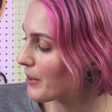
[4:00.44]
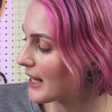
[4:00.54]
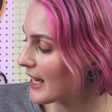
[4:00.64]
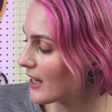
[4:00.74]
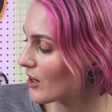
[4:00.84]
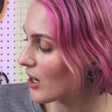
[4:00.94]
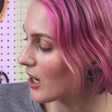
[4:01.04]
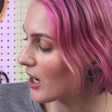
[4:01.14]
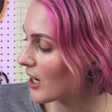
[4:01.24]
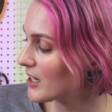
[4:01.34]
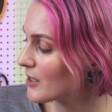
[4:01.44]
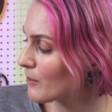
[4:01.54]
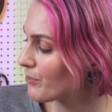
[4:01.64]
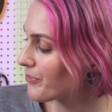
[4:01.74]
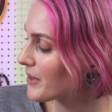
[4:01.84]
playing card,
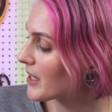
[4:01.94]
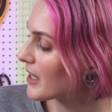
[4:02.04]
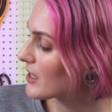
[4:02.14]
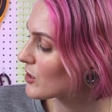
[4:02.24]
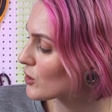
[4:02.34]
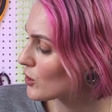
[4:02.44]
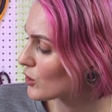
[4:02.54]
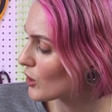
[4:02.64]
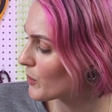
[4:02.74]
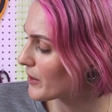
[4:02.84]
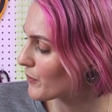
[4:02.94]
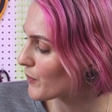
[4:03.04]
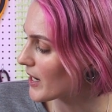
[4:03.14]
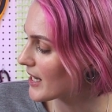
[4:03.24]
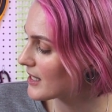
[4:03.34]
sewing
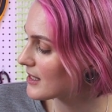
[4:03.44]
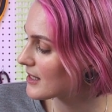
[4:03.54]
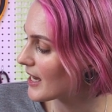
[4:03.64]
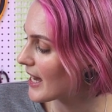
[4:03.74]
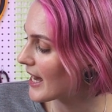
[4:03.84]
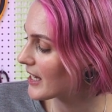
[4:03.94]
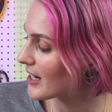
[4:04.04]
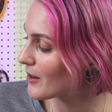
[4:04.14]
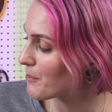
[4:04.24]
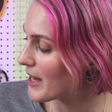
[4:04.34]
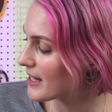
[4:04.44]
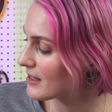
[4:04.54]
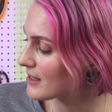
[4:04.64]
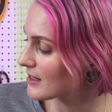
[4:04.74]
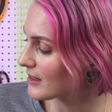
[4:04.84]
threads, Ankara
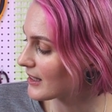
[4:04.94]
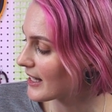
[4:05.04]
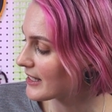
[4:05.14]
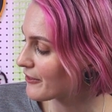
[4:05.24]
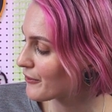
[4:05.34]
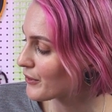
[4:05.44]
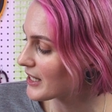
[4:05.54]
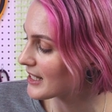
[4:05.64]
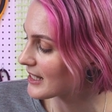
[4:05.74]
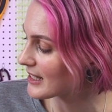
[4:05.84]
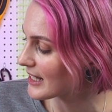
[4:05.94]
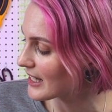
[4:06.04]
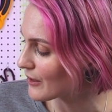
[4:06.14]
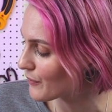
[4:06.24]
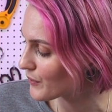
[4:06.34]
pencil, and a free
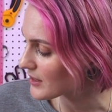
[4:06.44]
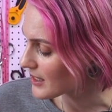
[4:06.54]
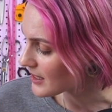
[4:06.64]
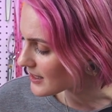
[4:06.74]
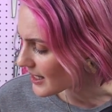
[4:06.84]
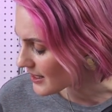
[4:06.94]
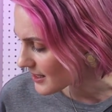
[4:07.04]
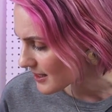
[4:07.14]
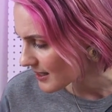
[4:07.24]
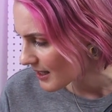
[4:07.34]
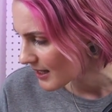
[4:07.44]
gift. And it says